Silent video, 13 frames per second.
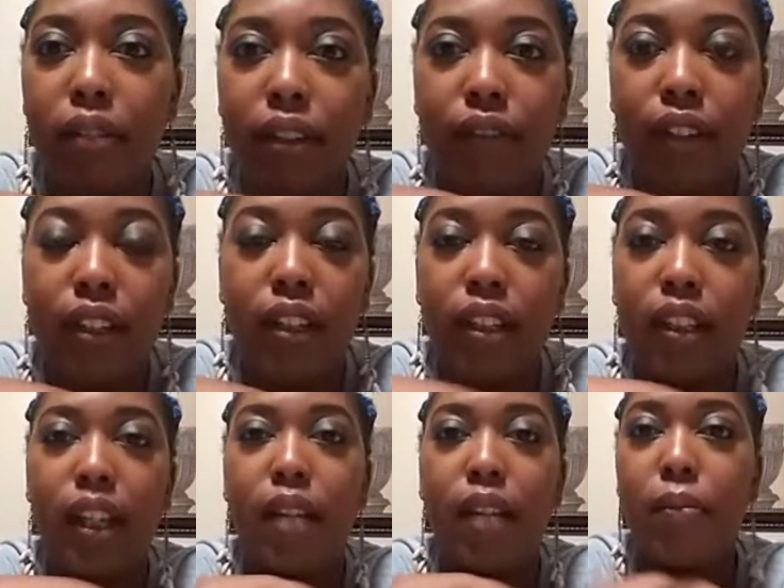even look
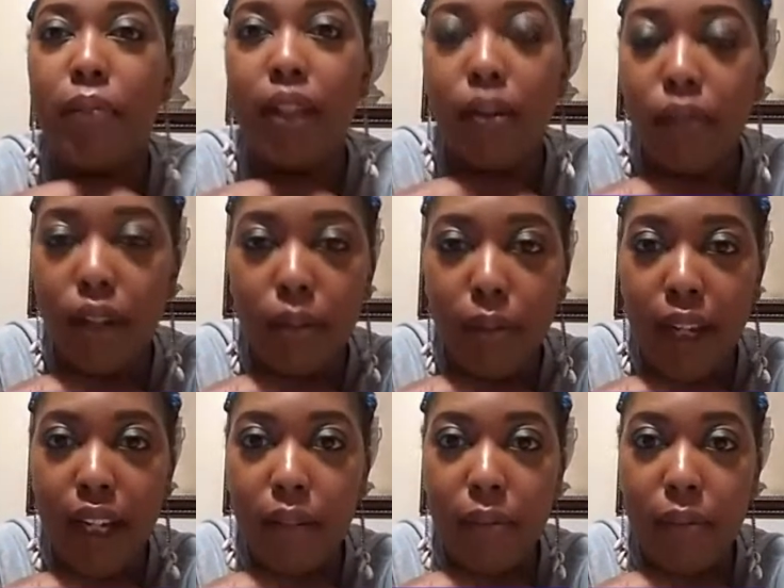at being with a
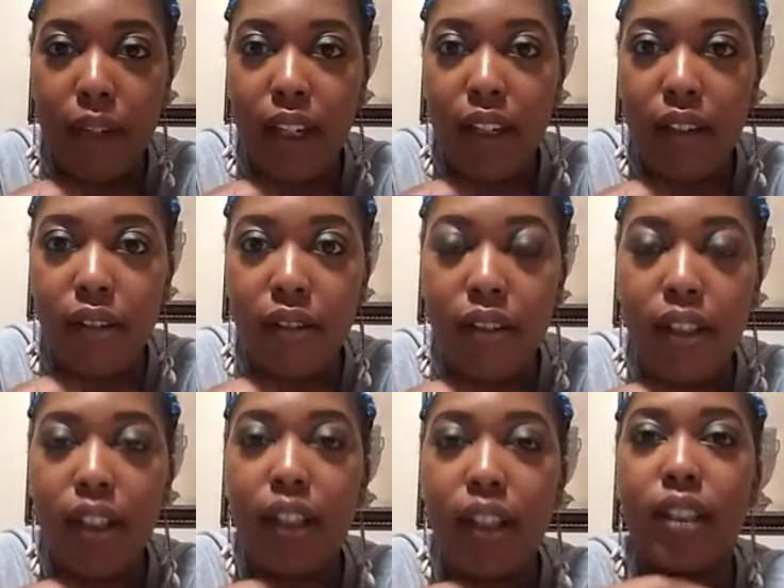black male
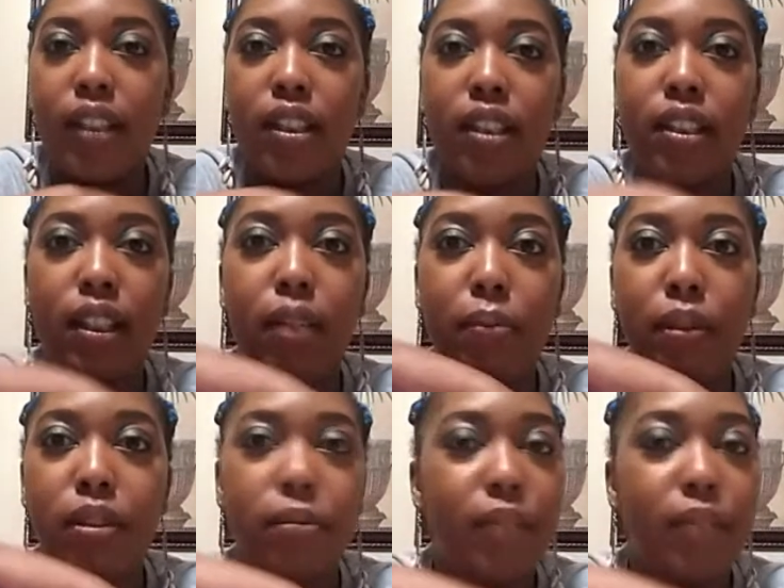is a step
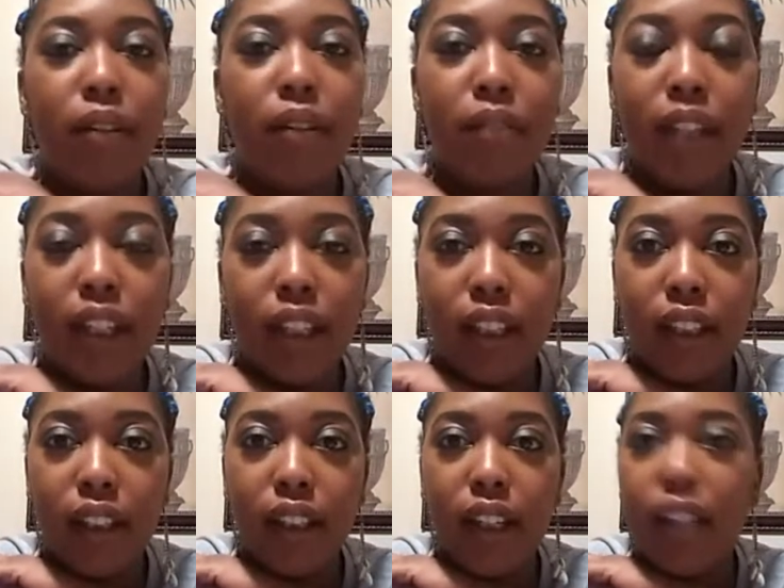up. They don't look at
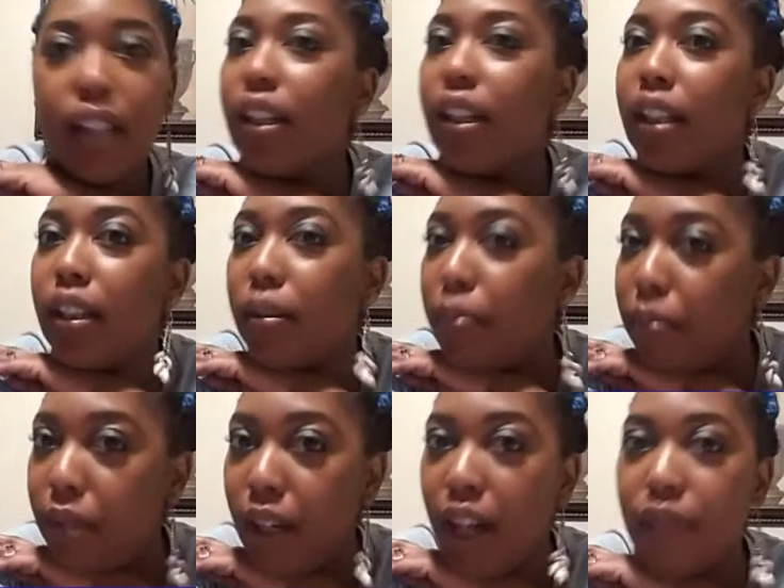that. And then
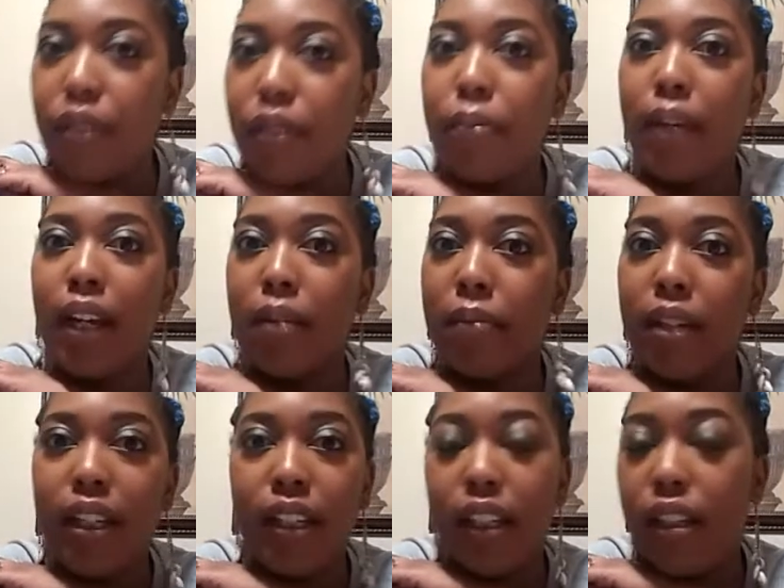you have the black
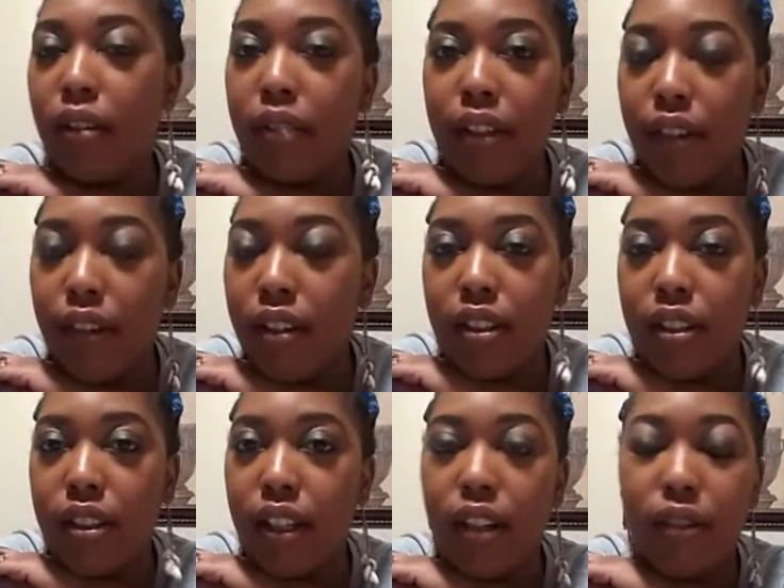men that don't even
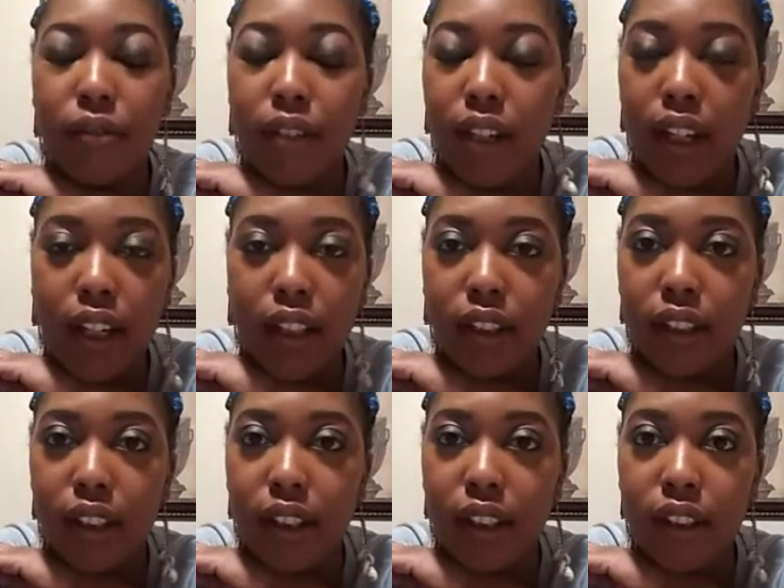understand or realize
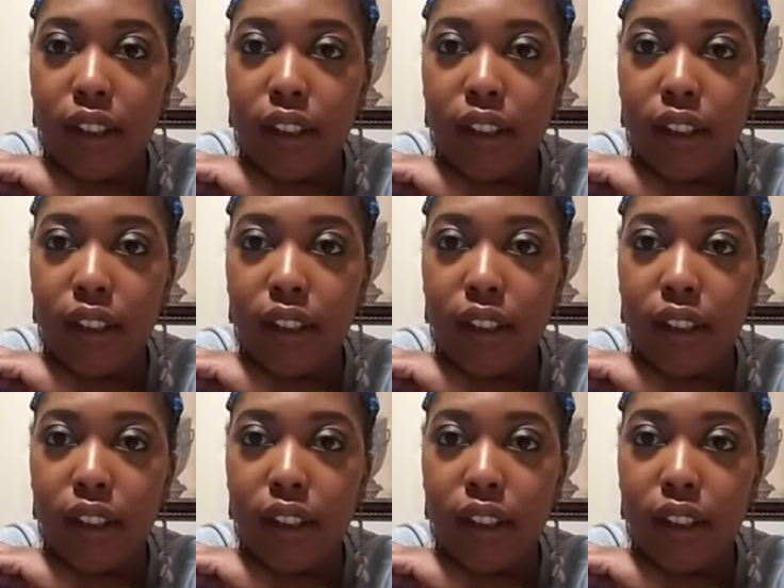that